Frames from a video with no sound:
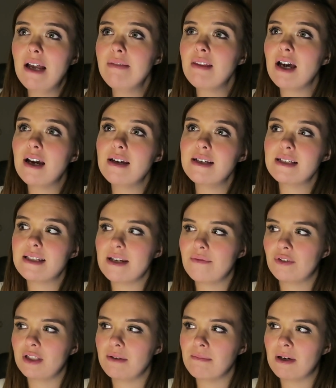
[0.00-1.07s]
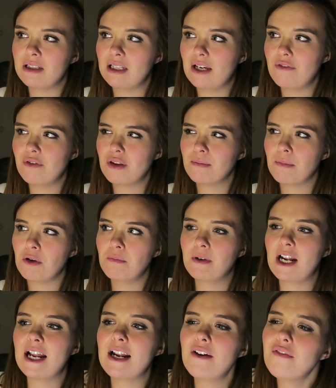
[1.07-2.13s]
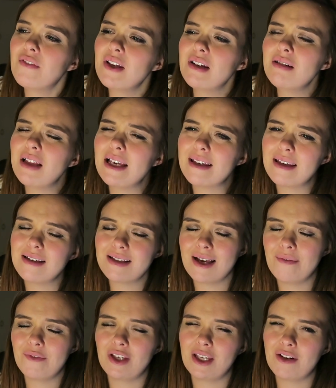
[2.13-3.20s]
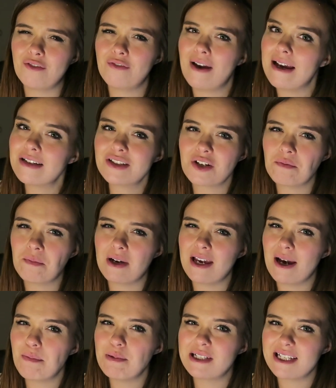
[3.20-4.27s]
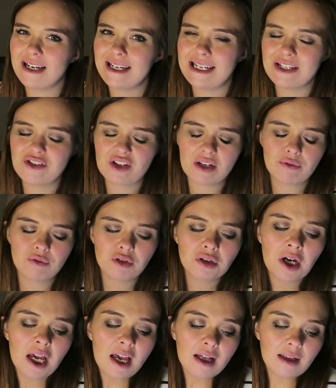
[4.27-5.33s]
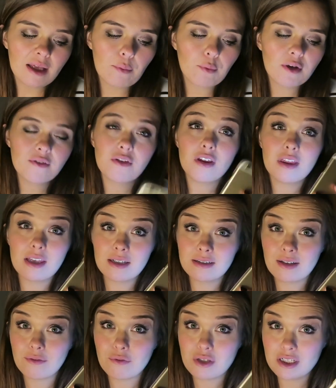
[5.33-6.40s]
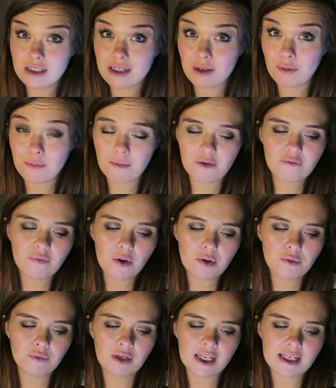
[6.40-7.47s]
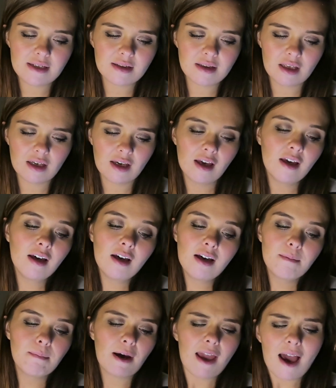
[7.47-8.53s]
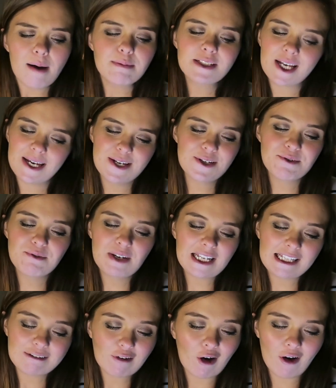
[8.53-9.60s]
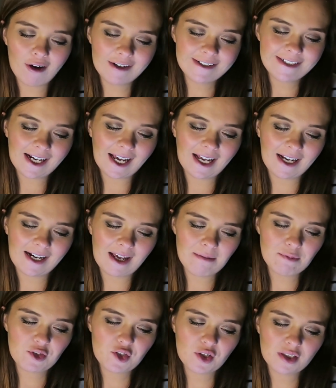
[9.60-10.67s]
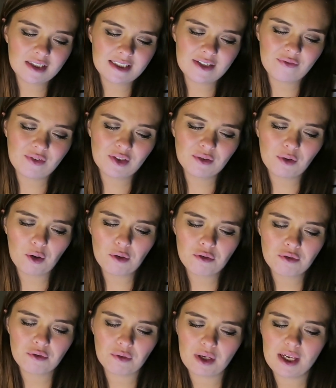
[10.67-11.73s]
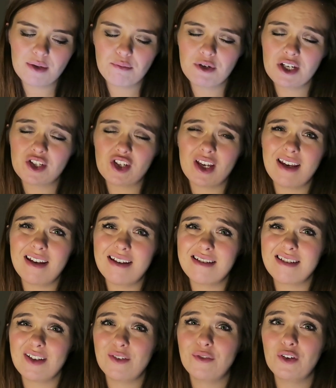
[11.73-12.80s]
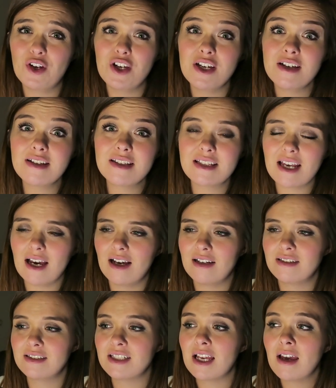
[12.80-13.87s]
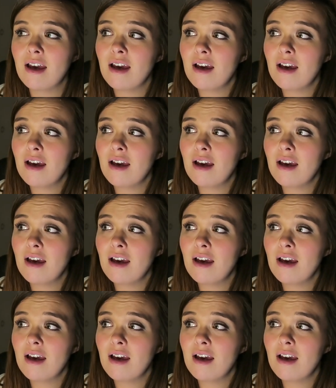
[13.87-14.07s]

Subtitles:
And that is definitely my life at the moment. And I feel like it's having an effect on my appetite in general. Like, one of the things I've written down on my phone is that my appetite is really gone and I'm struggling to feel hungry, which is a first. And